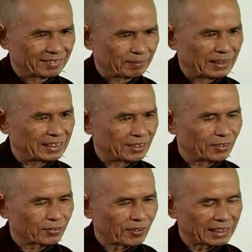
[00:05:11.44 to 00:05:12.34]
Please
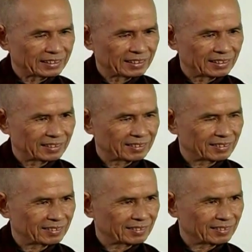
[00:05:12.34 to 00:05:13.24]
don't water
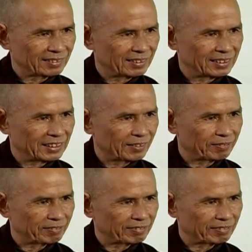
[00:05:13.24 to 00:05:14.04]
the seed of